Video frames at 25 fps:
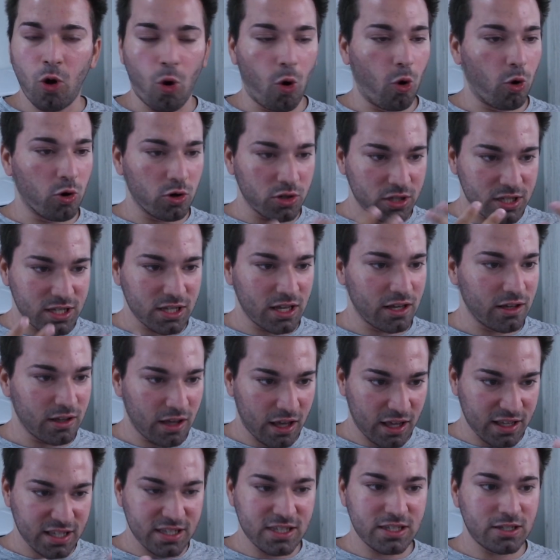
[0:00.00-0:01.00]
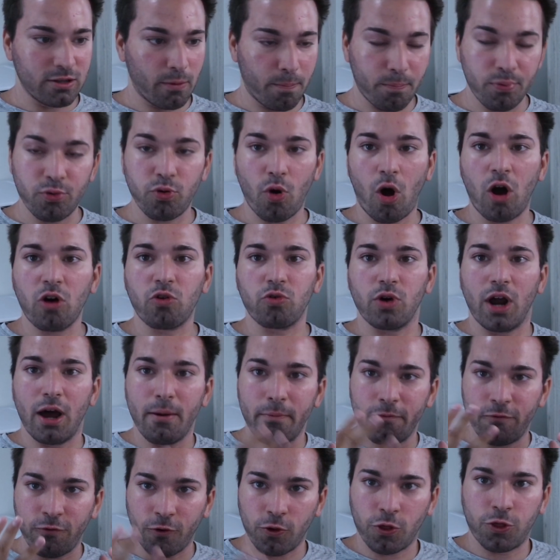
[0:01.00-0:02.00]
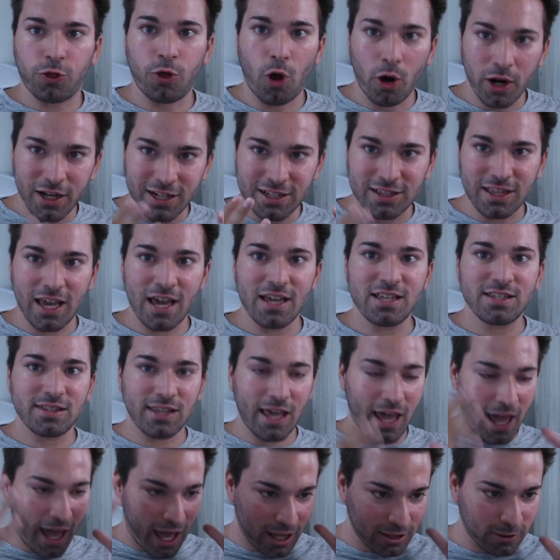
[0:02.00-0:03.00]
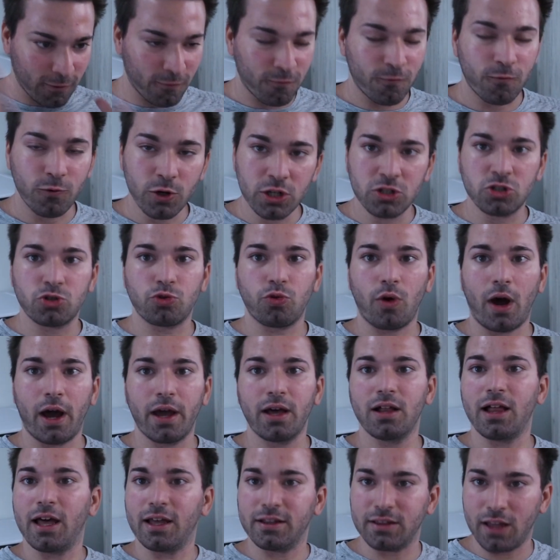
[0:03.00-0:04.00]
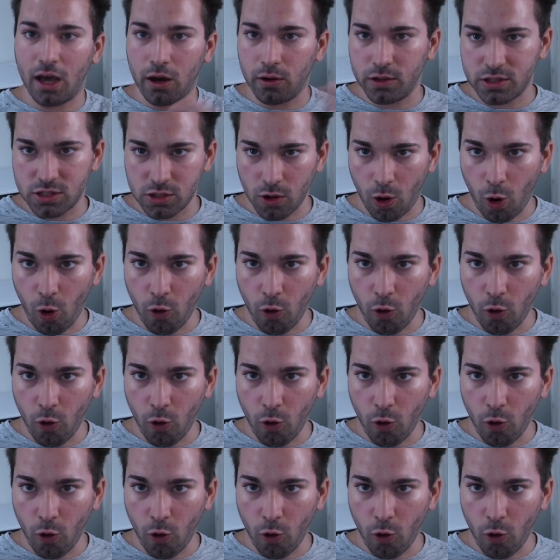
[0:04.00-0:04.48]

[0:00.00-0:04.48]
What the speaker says: or a program for 30 days. They had a free trial and now it's